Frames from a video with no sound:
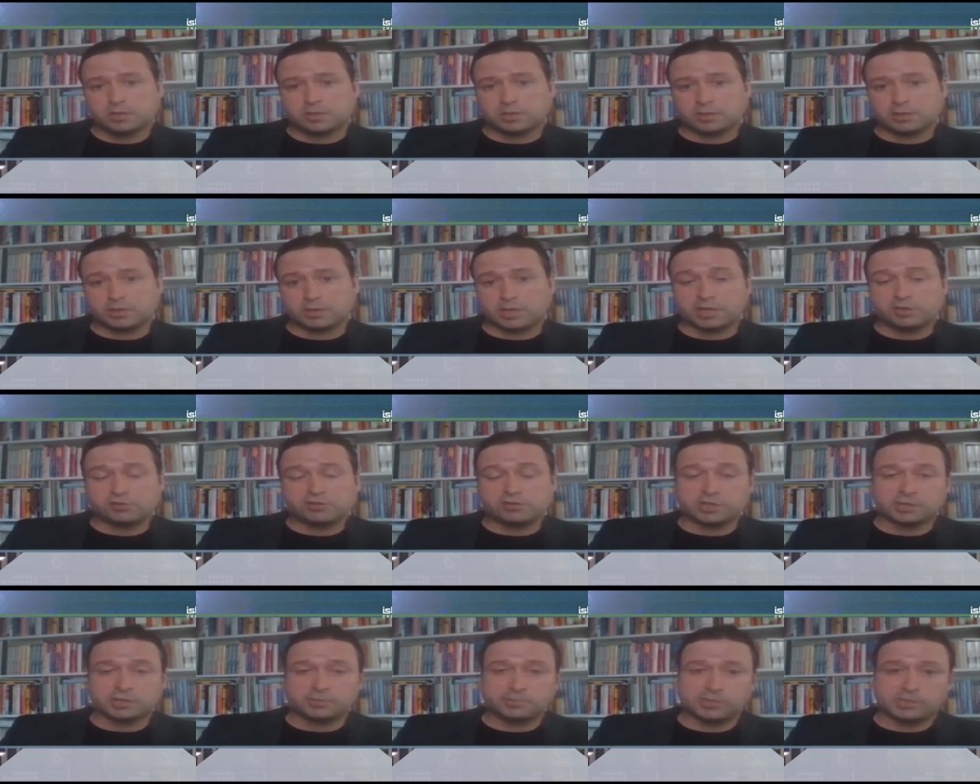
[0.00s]

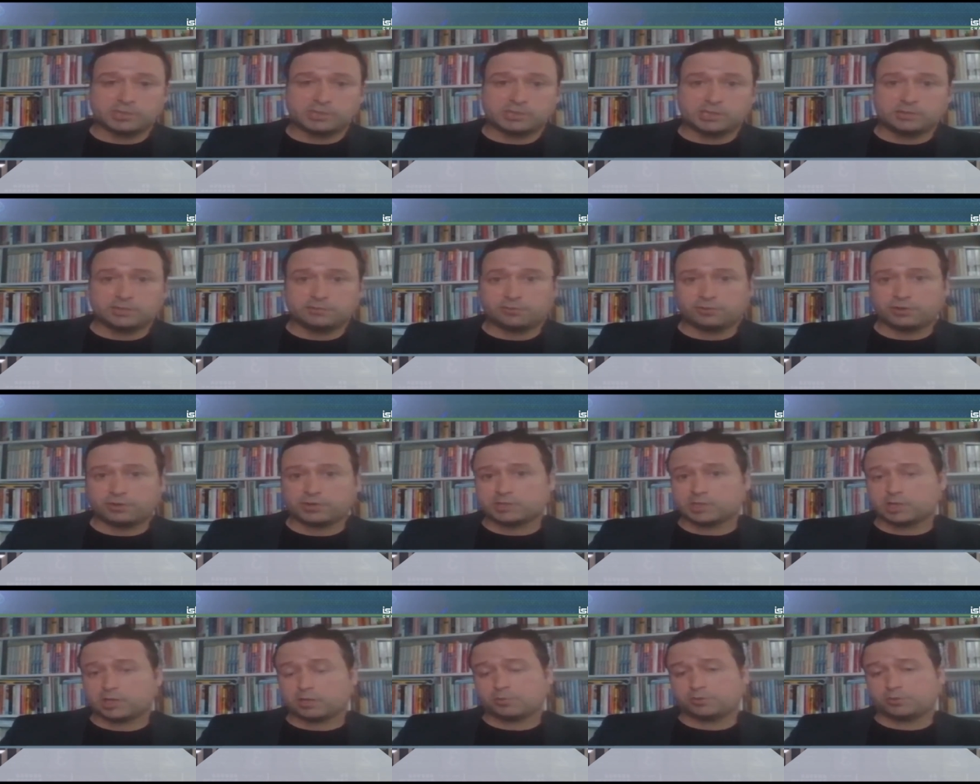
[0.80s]
HSBC, for
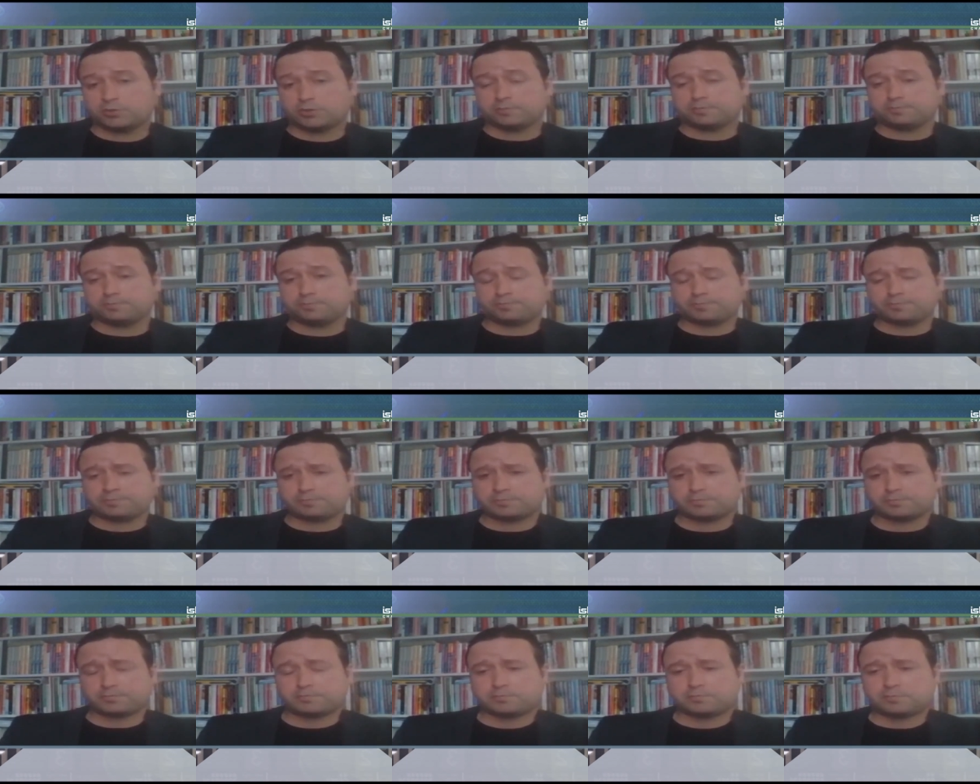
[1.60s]
example,
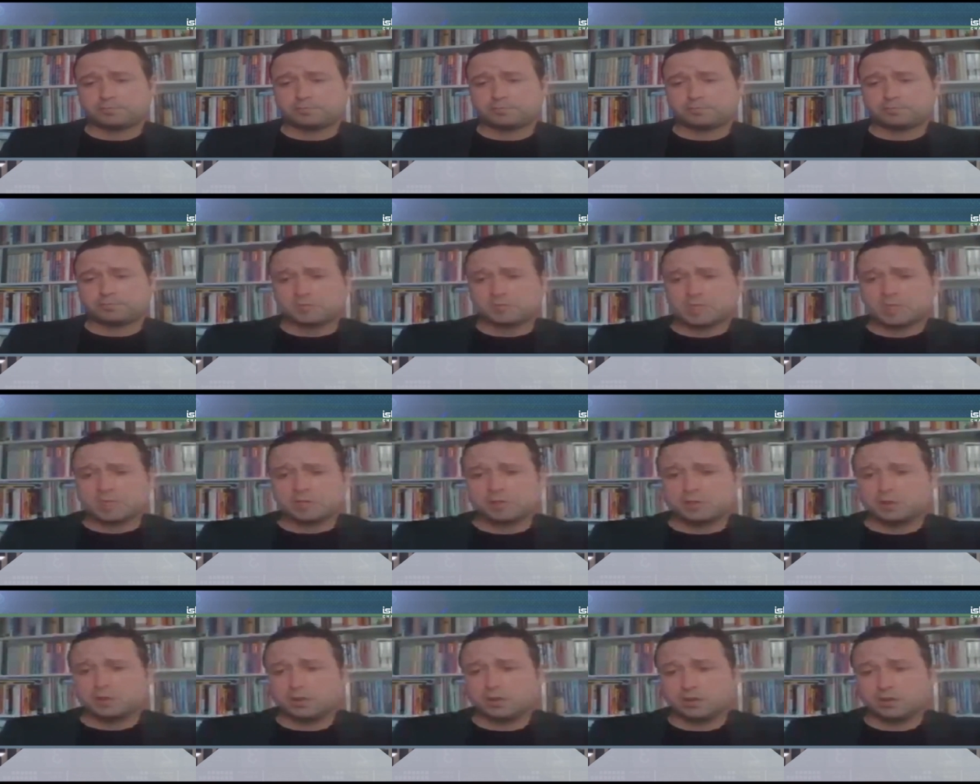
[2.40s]

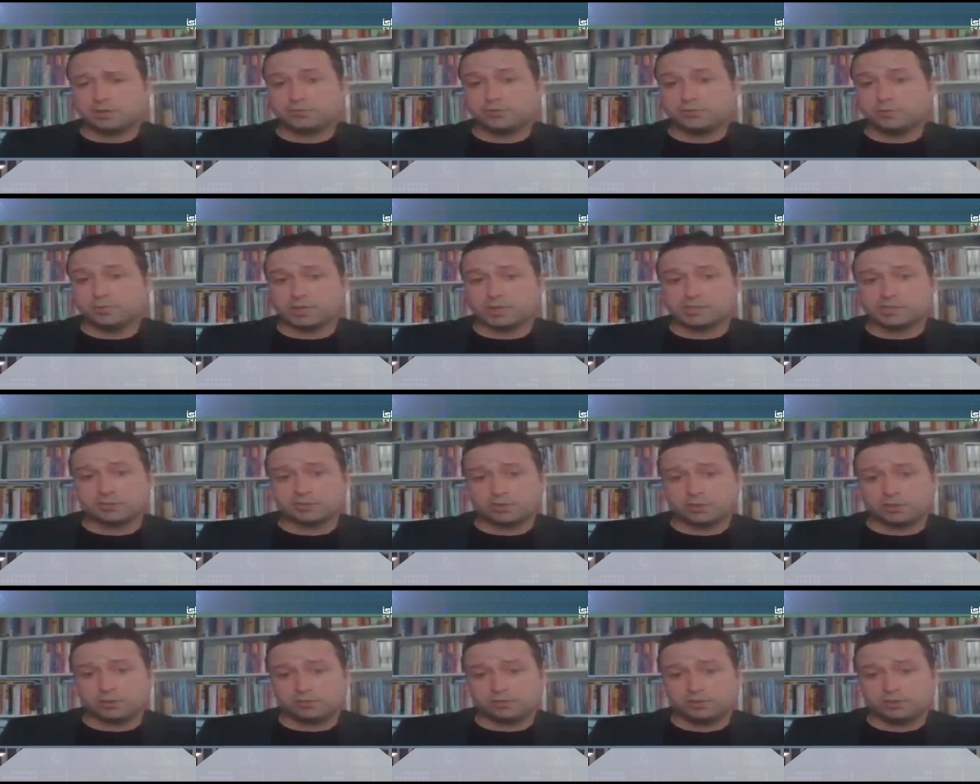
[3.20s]
a few months
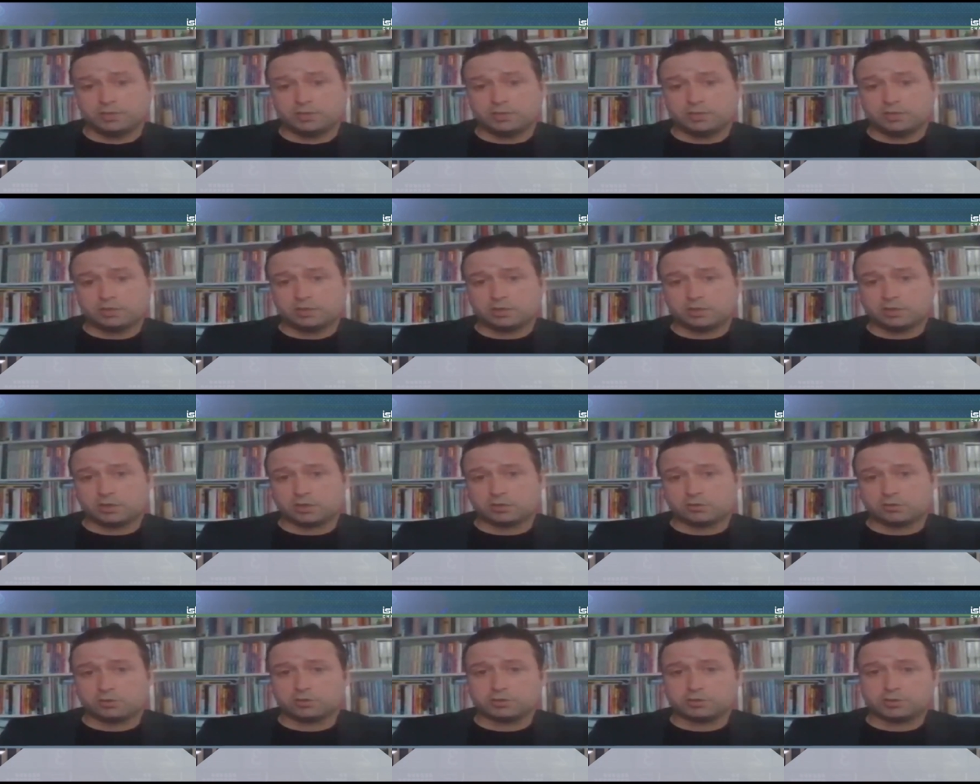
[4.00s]
ago
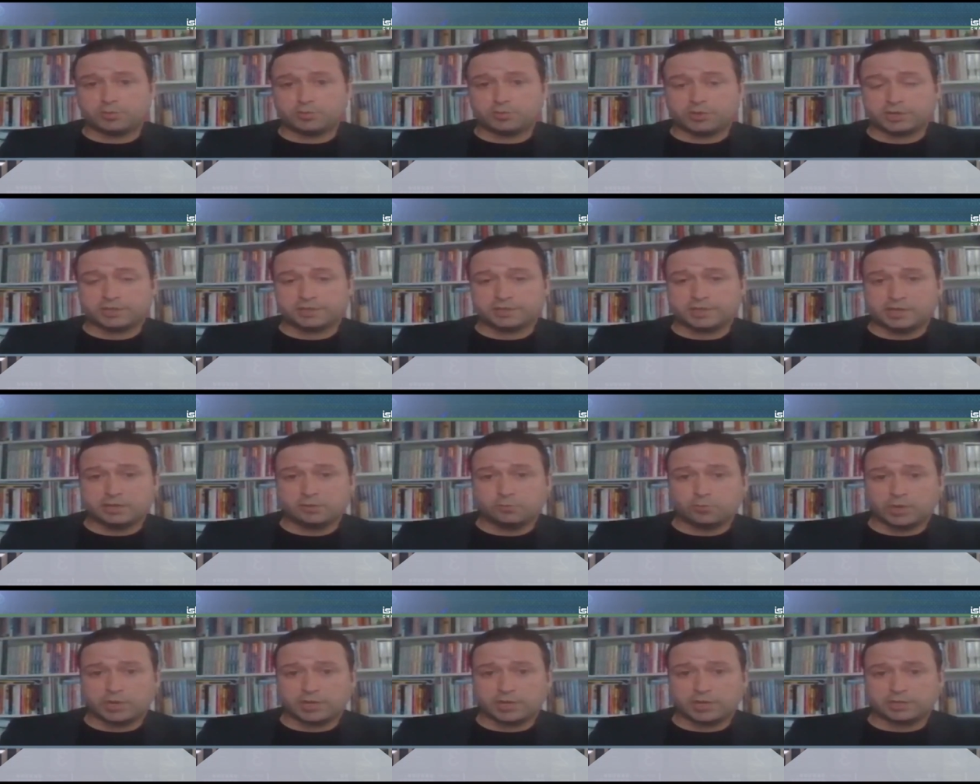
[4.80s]
contemplated
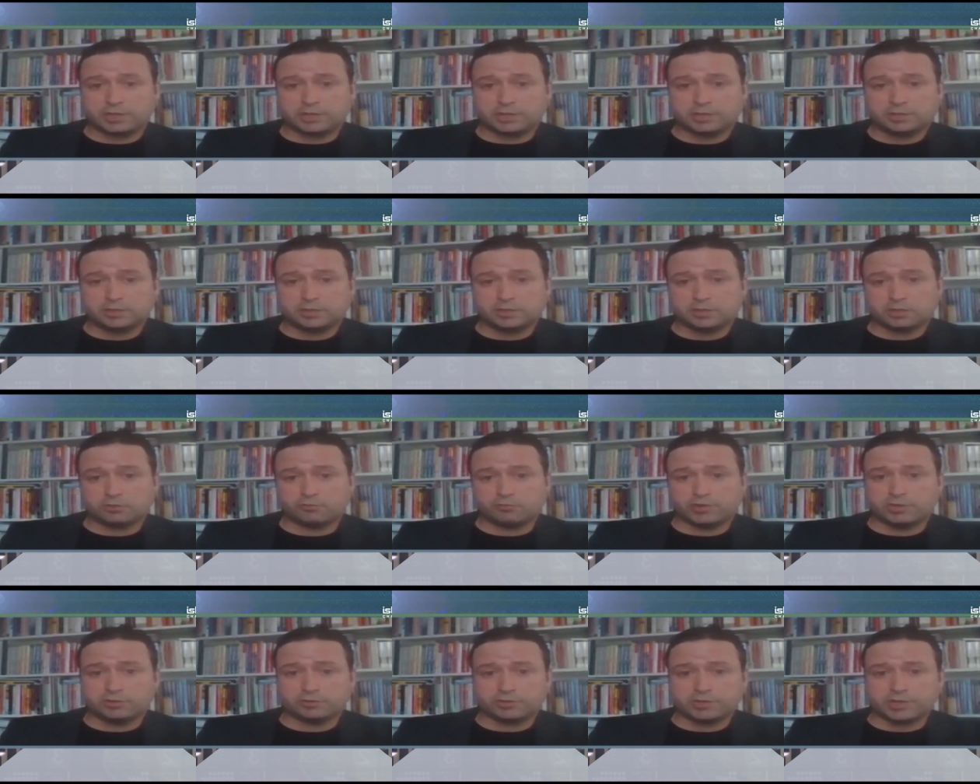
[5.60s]
anyway
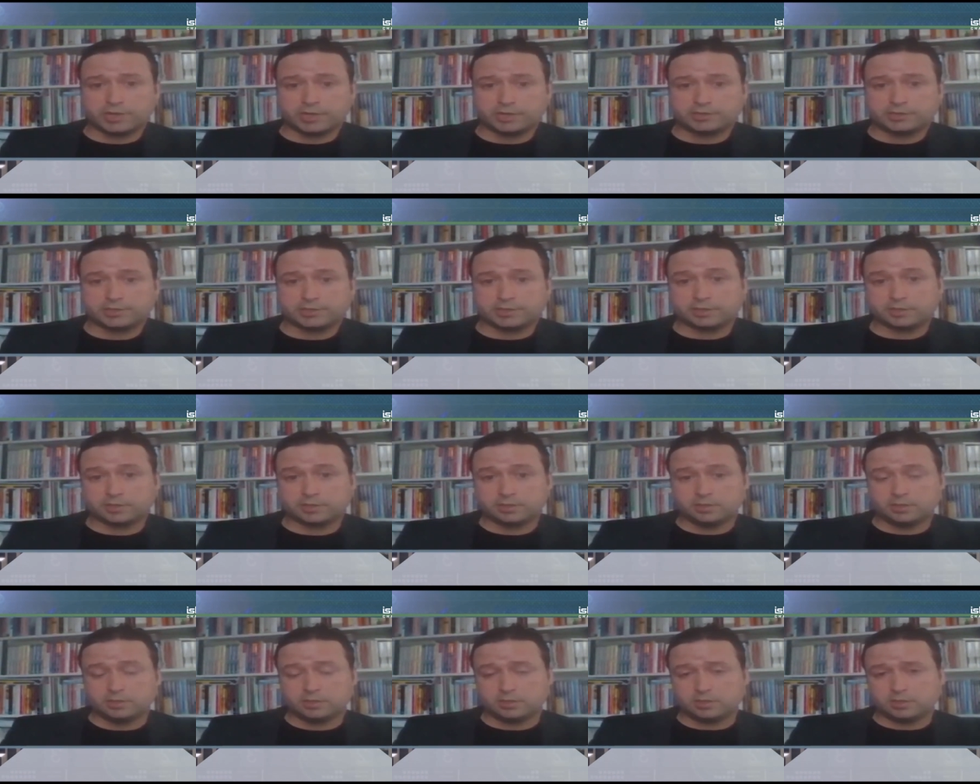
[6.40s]

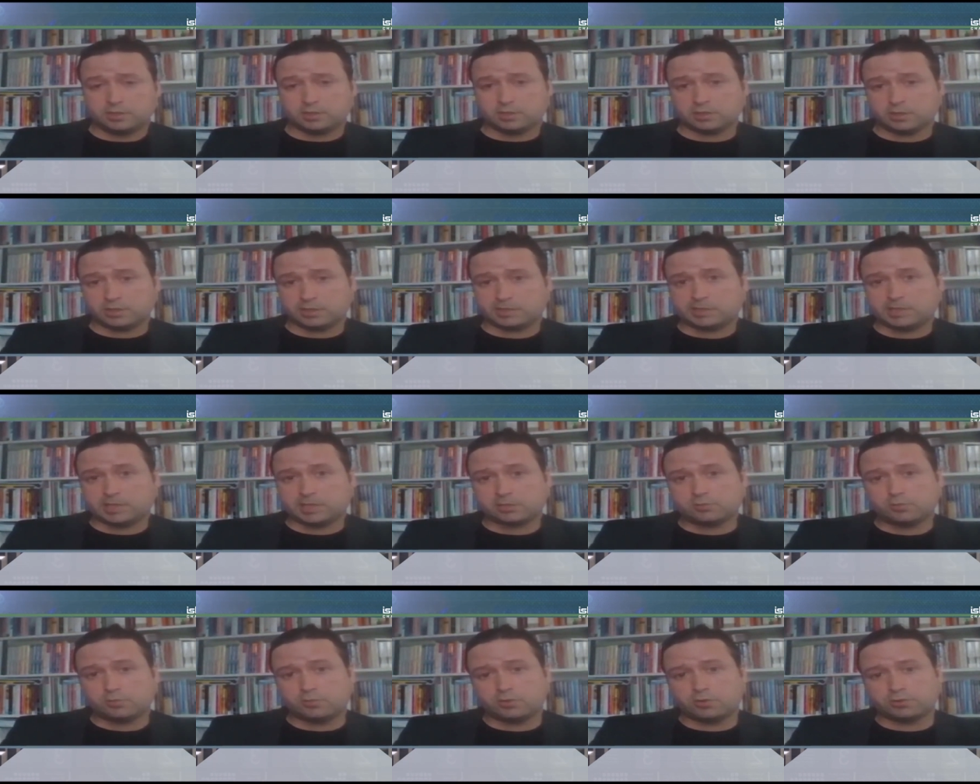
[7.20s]
relocating uh, its
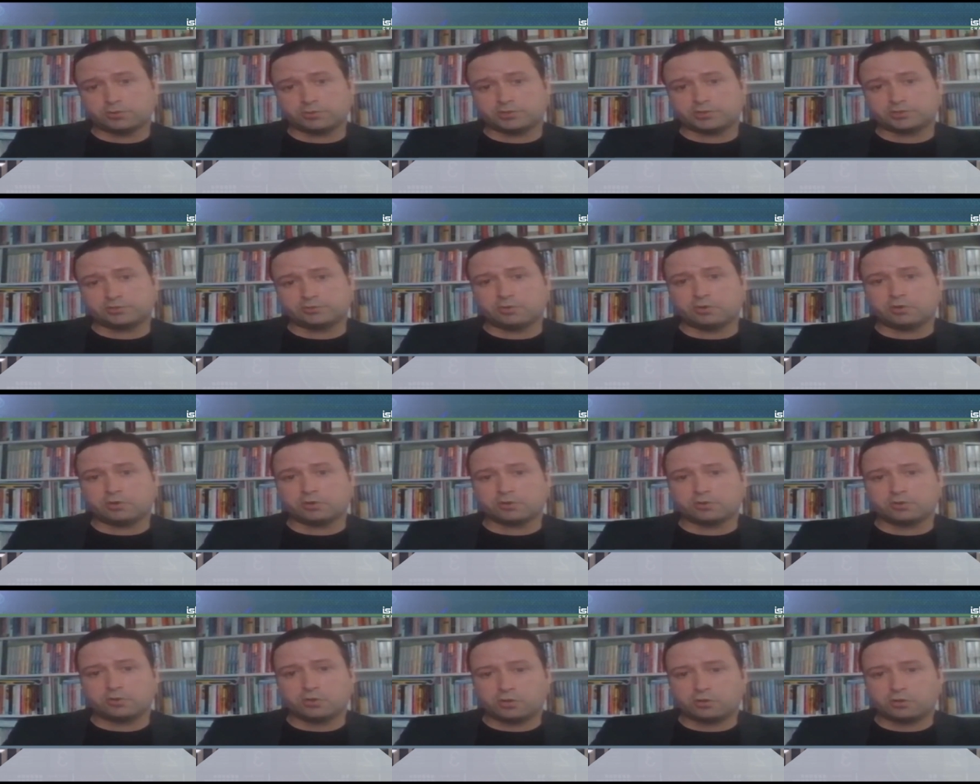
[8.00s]
headquarters to
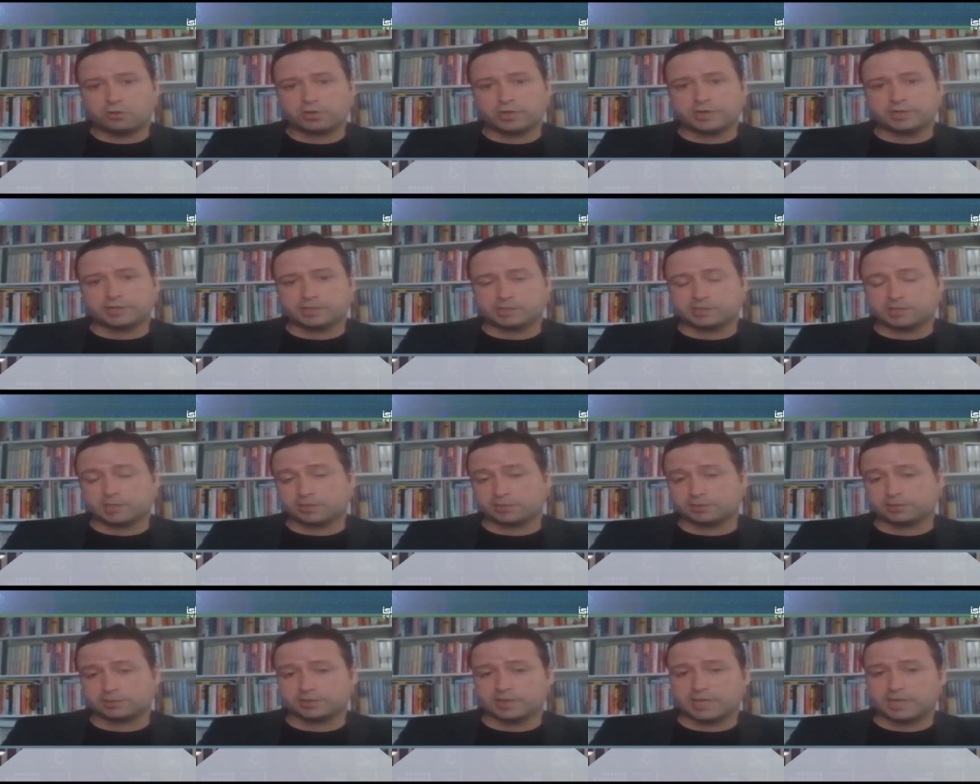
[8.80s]
Hong Kong and
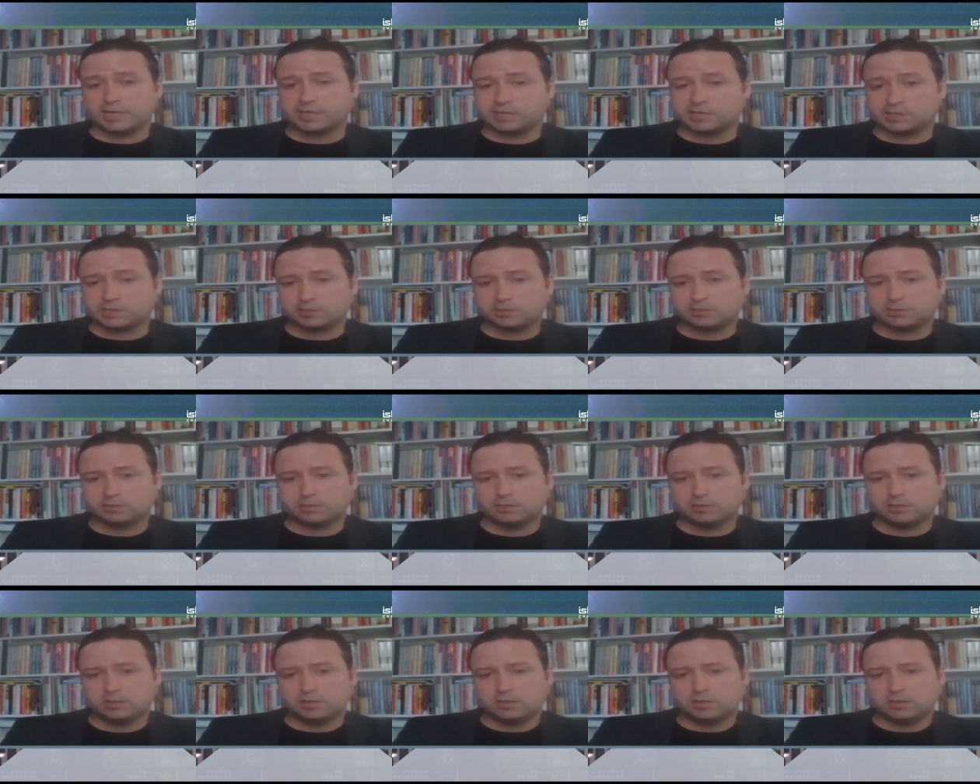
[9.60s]
decided against it.